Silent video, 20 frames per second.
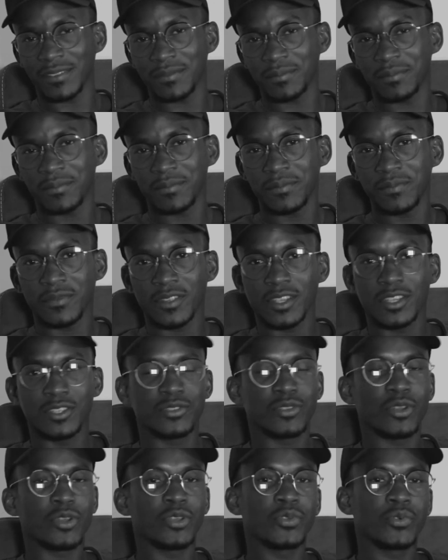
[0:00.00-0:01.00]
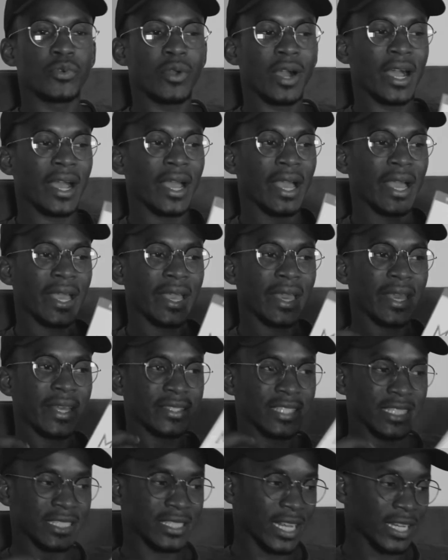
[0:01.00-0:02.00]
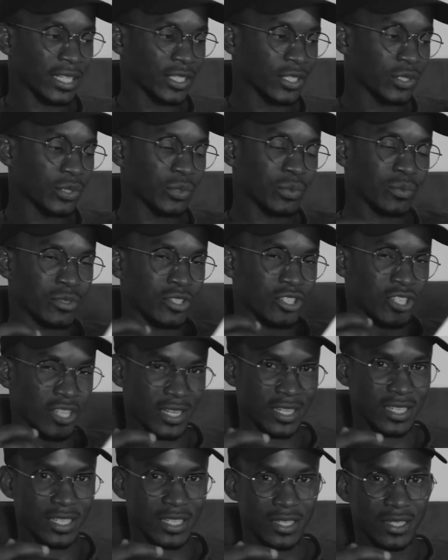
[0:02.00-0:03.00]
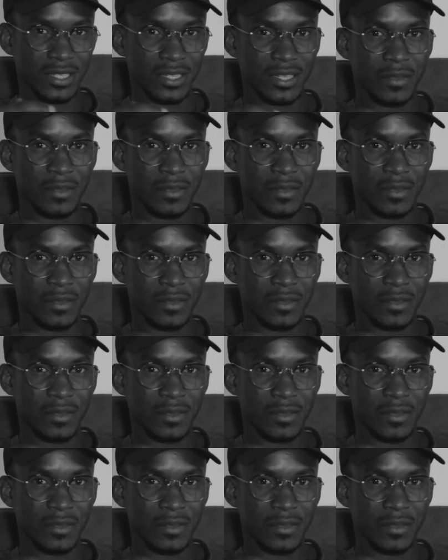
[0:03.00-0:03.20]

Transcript: So you are hesitant to change